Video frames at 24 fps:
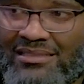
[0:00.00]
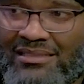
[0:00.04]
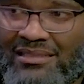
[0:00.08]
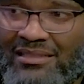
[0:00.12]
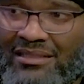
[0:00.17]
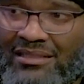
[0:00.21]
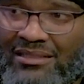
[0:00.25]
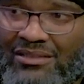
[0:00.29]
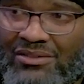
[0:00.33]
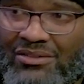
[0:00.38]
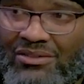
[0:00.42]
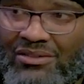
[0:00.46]
Mm
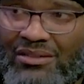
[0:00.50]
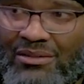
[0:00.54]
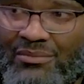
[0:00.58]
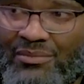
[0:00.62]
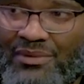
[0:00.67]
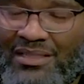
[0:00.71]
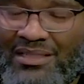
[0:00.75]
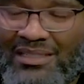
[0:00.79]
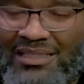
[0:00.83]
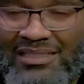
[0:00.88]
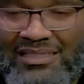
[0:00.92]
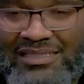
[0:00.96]
-hmm. You know what I
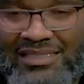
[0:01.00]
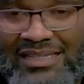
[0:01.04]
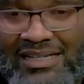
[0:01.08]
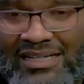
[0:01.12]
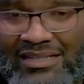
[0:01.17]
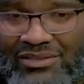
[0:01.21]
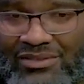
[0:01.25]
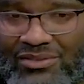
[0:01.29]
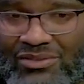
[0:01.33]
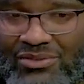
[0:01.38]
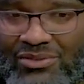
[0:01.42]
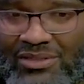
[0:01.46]
mean? Mm-hmm. It's
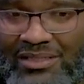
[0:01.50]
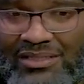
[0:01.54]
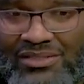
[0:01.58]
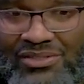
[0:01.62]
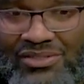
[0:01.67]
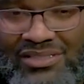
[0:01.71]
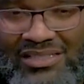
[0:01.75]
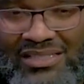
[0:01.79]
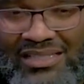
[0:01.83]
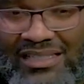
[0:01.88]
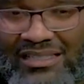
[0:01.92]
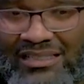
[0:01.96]
got a crunch,
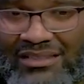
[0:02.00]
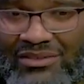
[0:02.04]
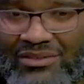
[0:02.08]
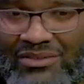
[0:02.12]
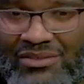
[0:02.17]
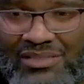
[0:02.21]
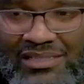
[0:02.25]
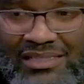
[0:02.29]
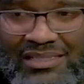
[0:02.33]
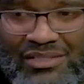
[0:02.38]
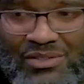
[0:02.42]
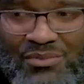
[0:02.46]
it's got a
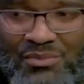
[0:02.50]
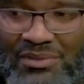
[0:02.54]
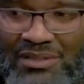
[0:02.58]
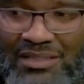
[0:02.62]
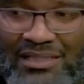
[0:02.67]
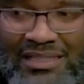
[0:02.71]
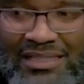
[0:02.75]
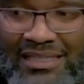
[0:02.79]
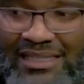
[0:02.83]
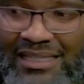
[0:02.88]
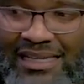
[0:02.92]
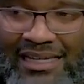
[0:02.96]
little taste, but
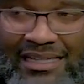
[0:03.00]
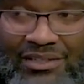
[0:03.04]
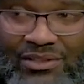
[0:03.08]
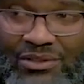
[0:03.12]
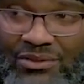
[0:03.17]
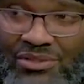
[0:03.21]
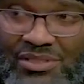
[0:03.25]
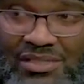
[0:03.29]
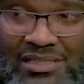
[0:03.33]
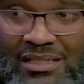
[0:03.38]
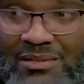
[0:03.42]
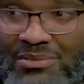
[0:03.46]
it ain't got
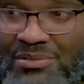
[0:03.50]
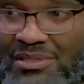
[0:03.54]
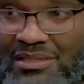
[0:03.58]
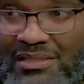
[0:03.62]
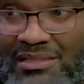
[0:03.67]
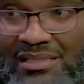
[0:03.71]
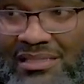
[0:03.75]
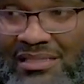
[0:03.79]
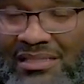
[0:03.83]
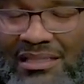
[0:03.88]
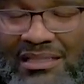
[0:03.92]
no substance.